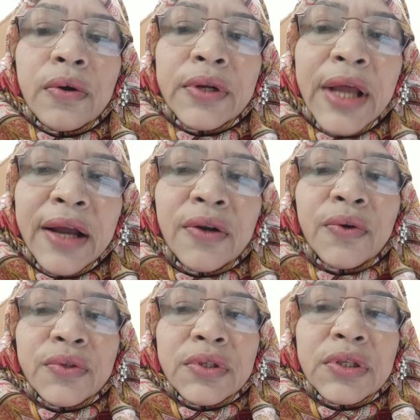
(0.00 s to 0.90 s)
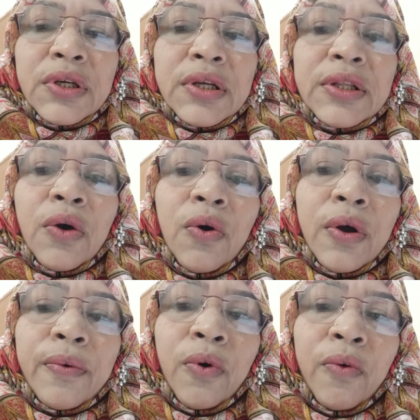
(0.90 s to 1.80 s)
diagnose
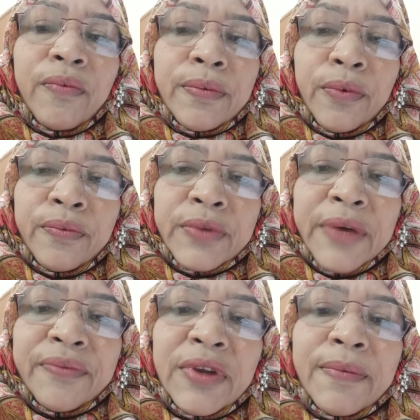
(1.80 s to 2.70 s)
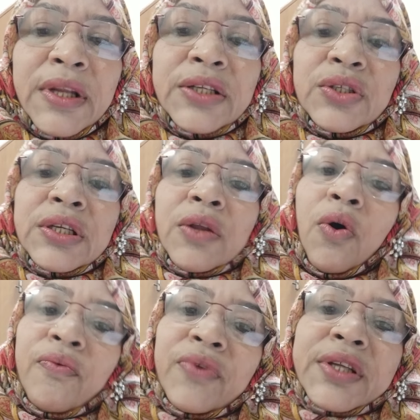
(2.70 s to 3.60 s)
the female is in
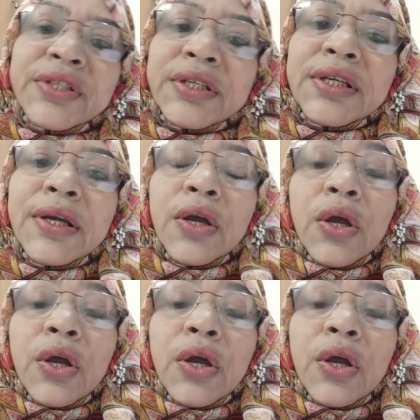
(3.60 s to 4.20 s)
ovulatory.